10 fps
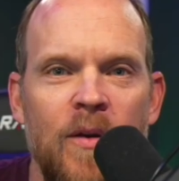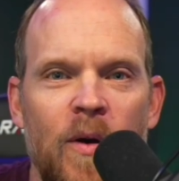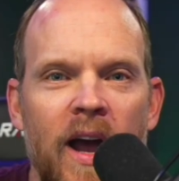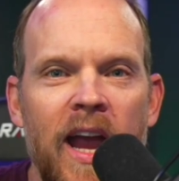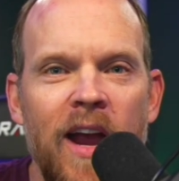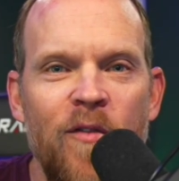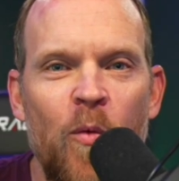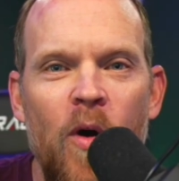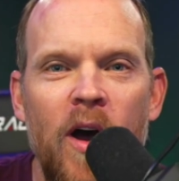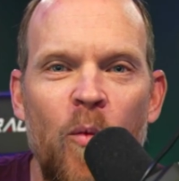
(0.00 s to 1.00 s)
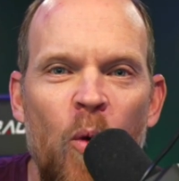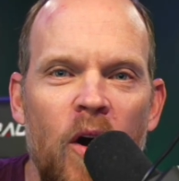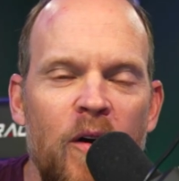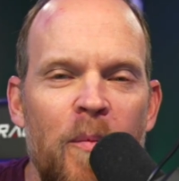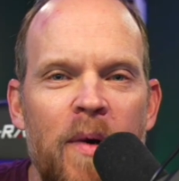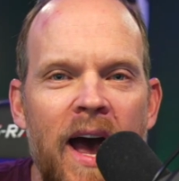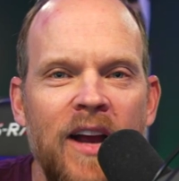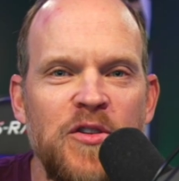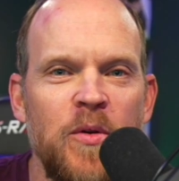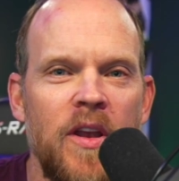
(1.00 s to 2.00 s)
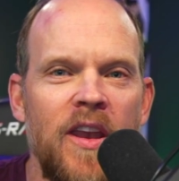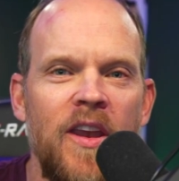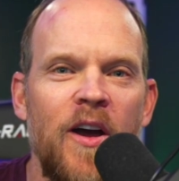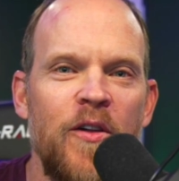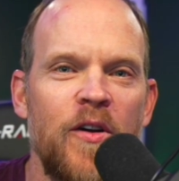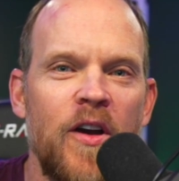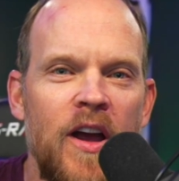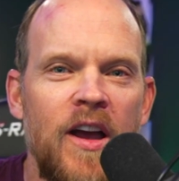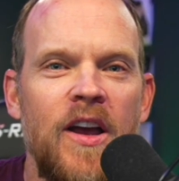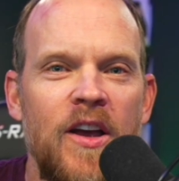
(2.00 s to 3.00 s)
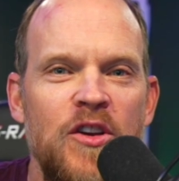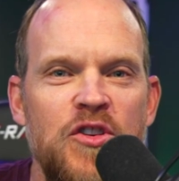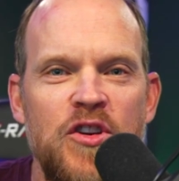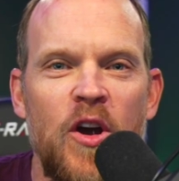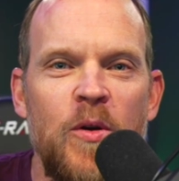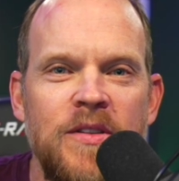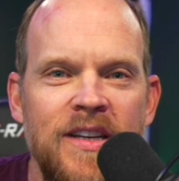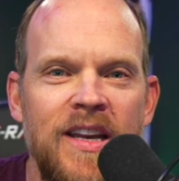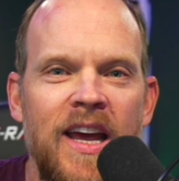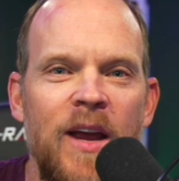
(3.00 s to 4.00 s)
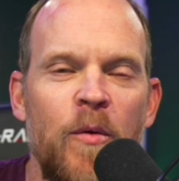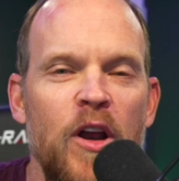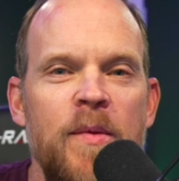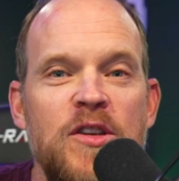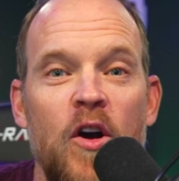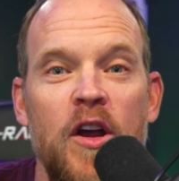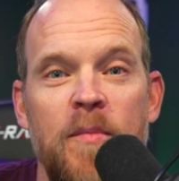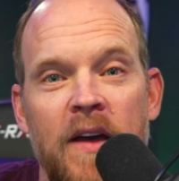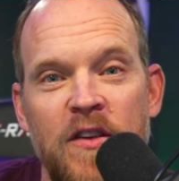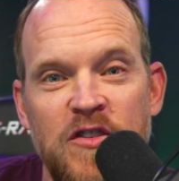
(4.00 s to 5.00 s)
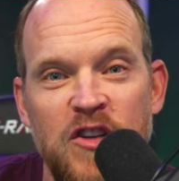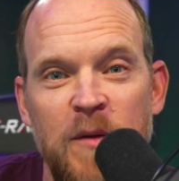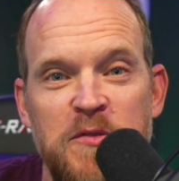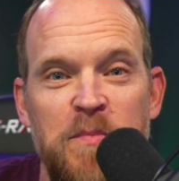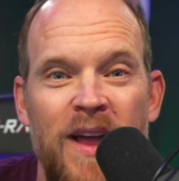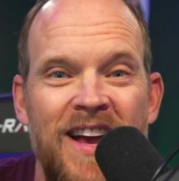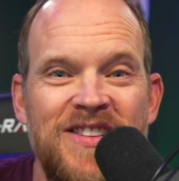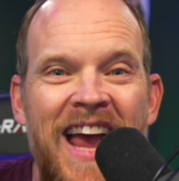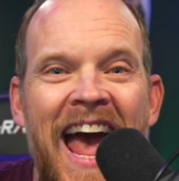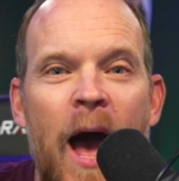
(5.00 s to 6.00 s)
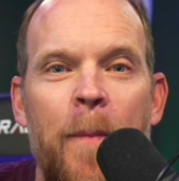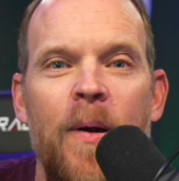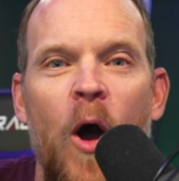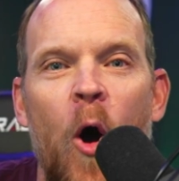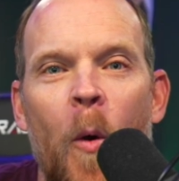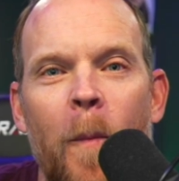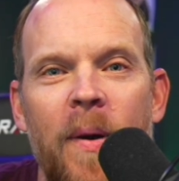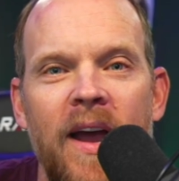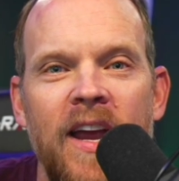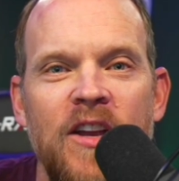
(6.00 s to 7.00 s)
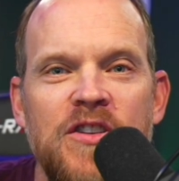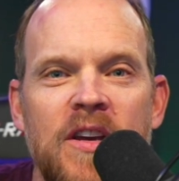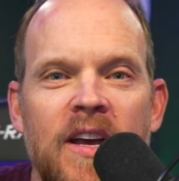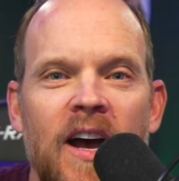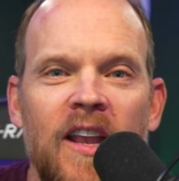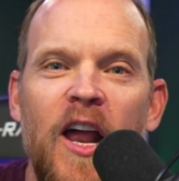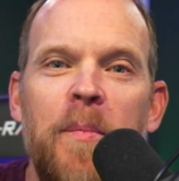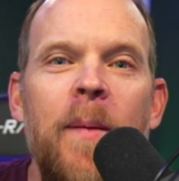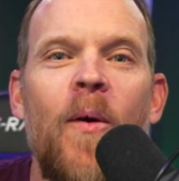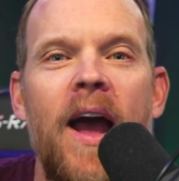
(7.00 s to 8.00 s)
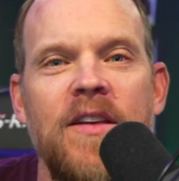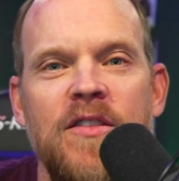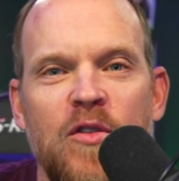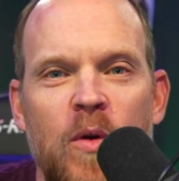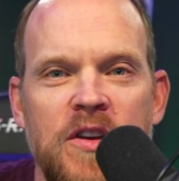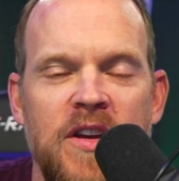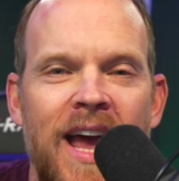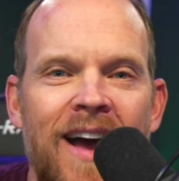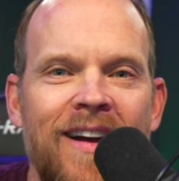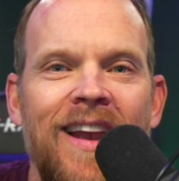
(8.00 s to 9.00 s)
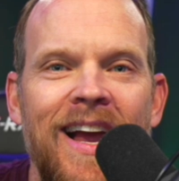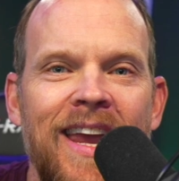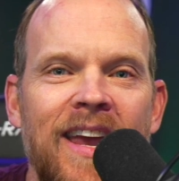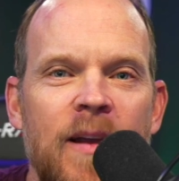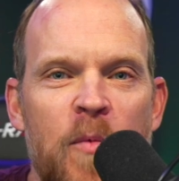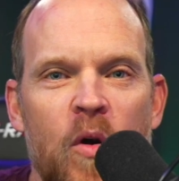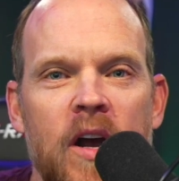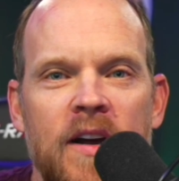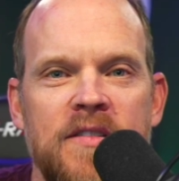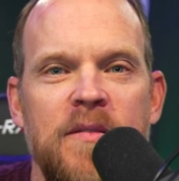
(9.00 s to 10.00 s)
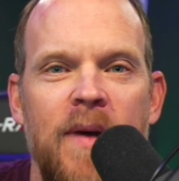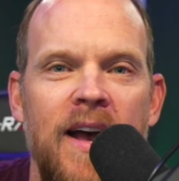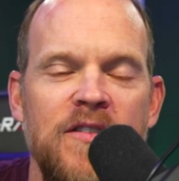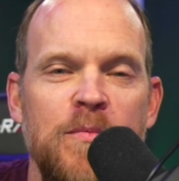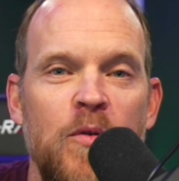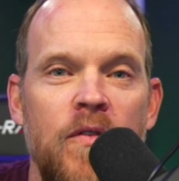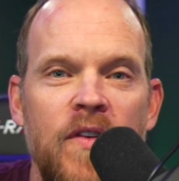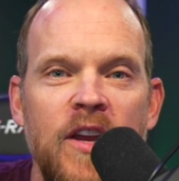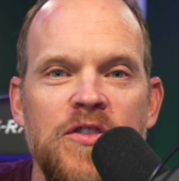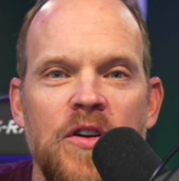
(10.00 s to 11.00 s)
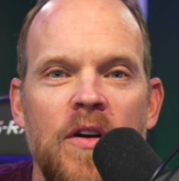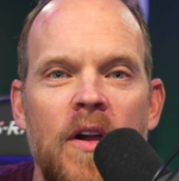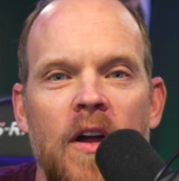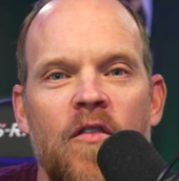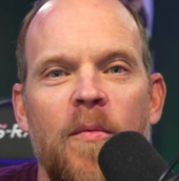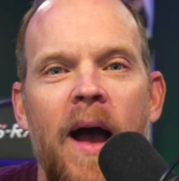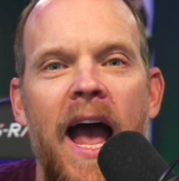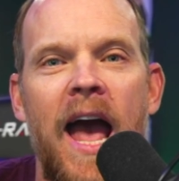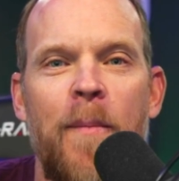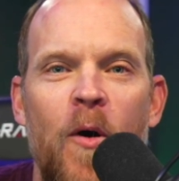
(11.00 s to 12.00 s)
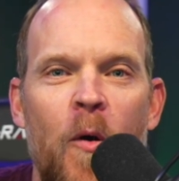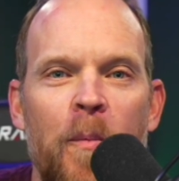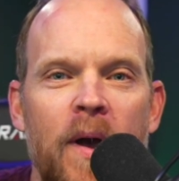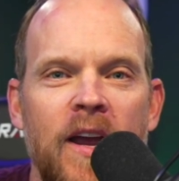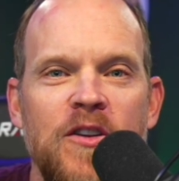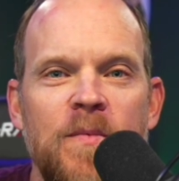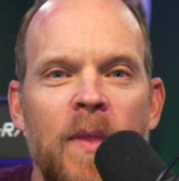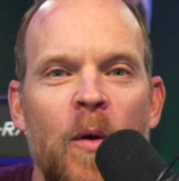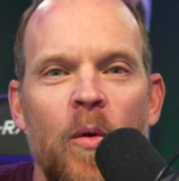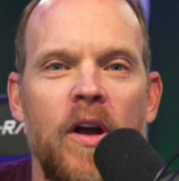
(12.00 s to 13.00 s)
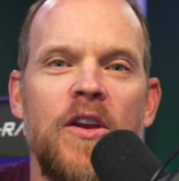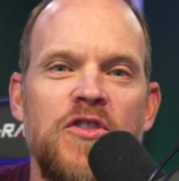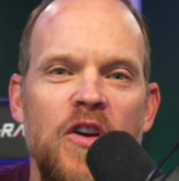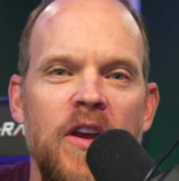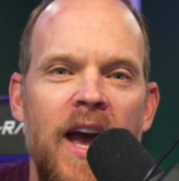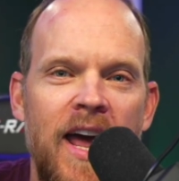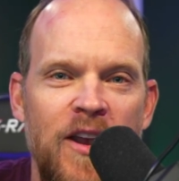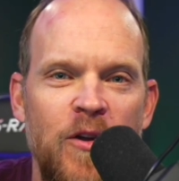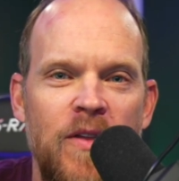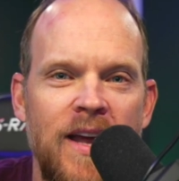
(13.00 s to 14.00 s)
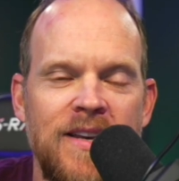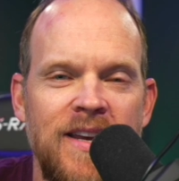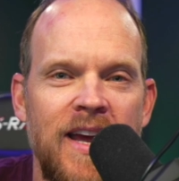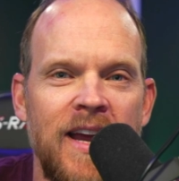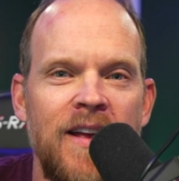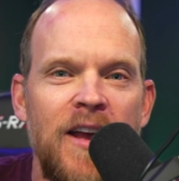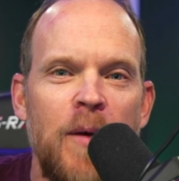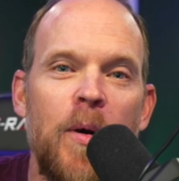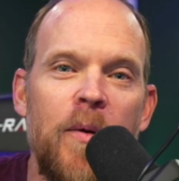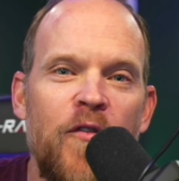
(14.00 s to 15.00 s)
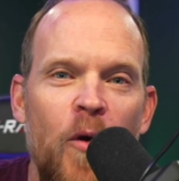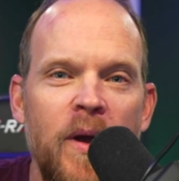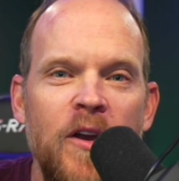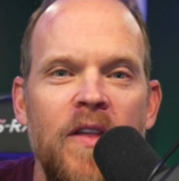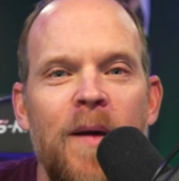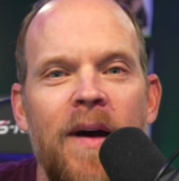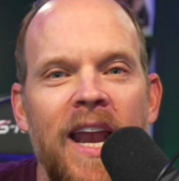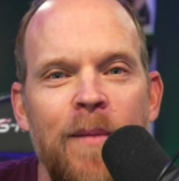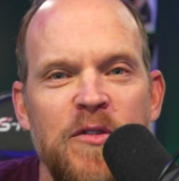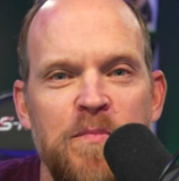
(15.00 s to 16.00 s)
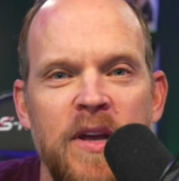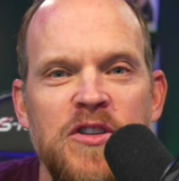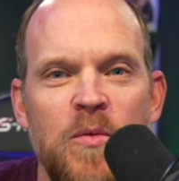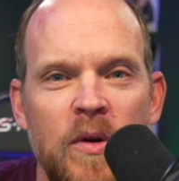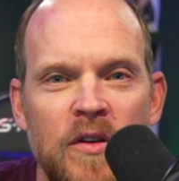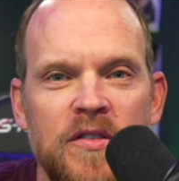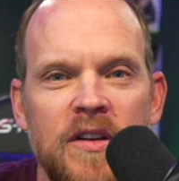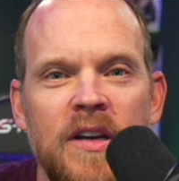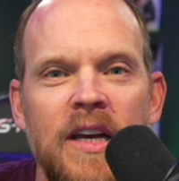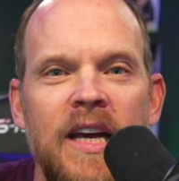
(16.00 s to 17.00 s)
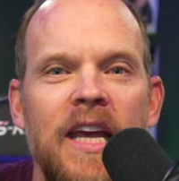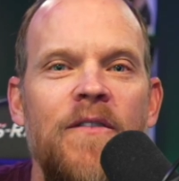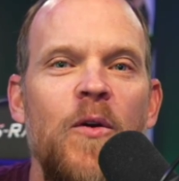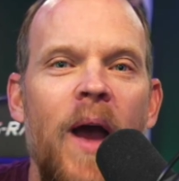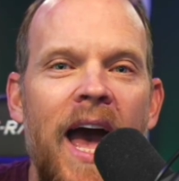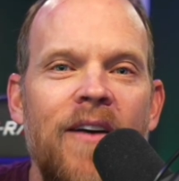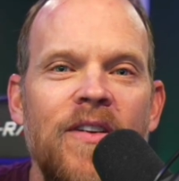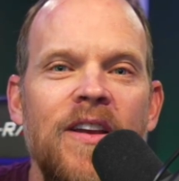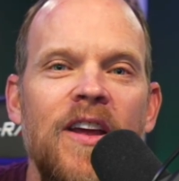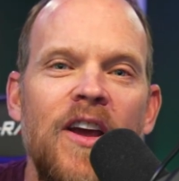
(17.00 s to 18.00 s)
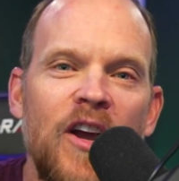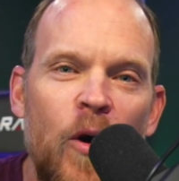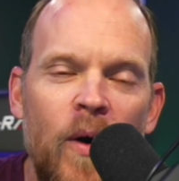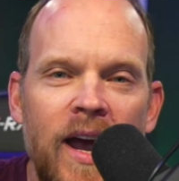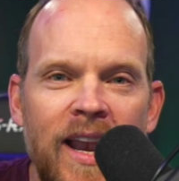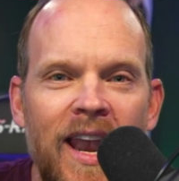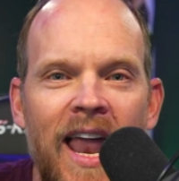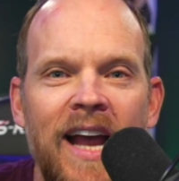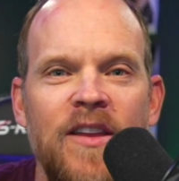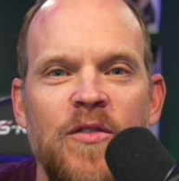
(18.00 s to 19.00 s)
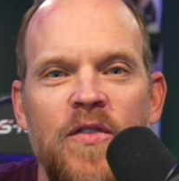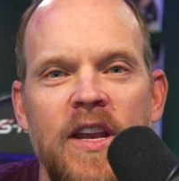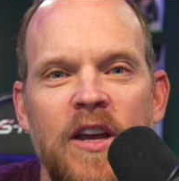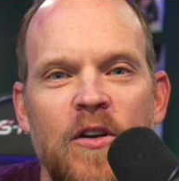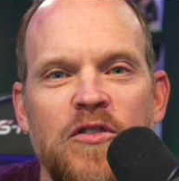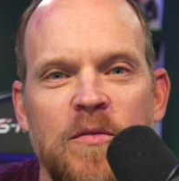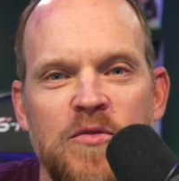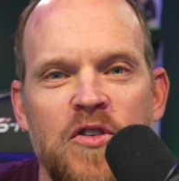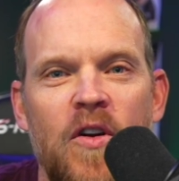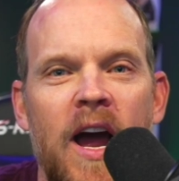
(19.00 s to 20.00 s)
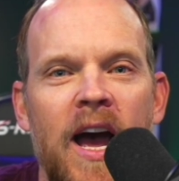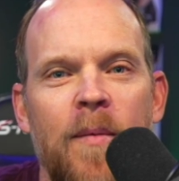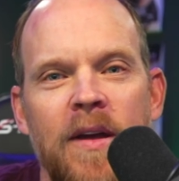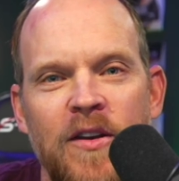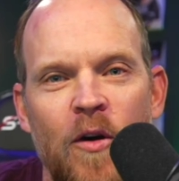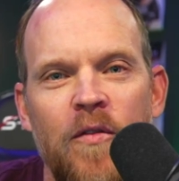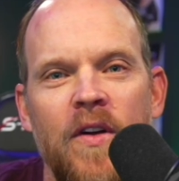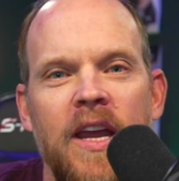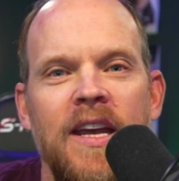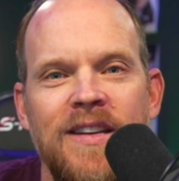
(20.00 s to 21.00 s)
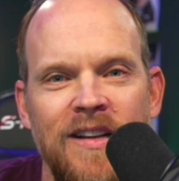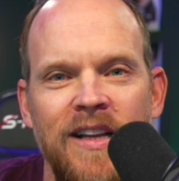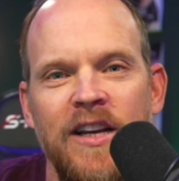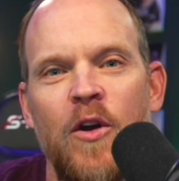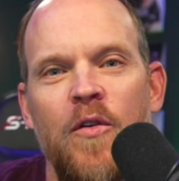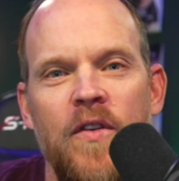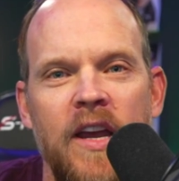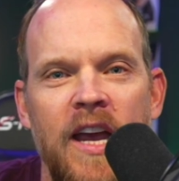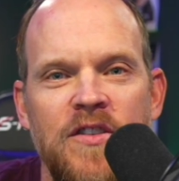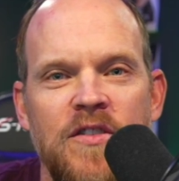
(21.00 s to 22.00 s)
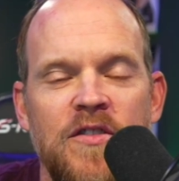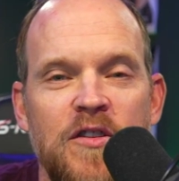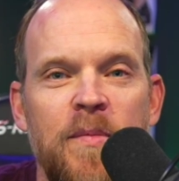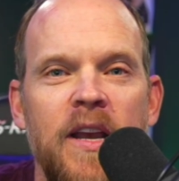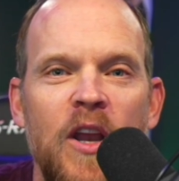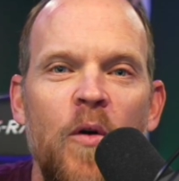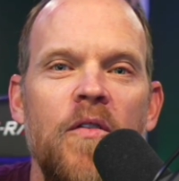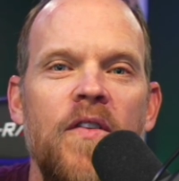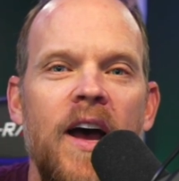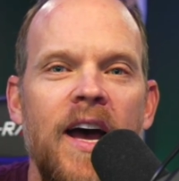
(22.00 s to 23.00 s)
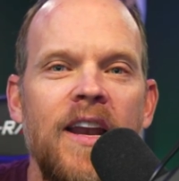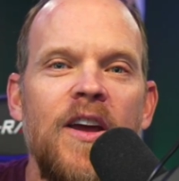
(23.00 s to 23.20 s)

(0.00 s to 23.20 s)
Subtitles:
Well, hey everyone, welcome back to another show today. We're going to be talking about the Subsplash app homepage. A lot of people ask this question, how can I get a more customizable feature for my app homepage? We're going to show you how to do that today. But before we do that, my name is Benji Wilson. If you haven't, go ahead and like this video, subscribe, and don't forget to click notifications to be notified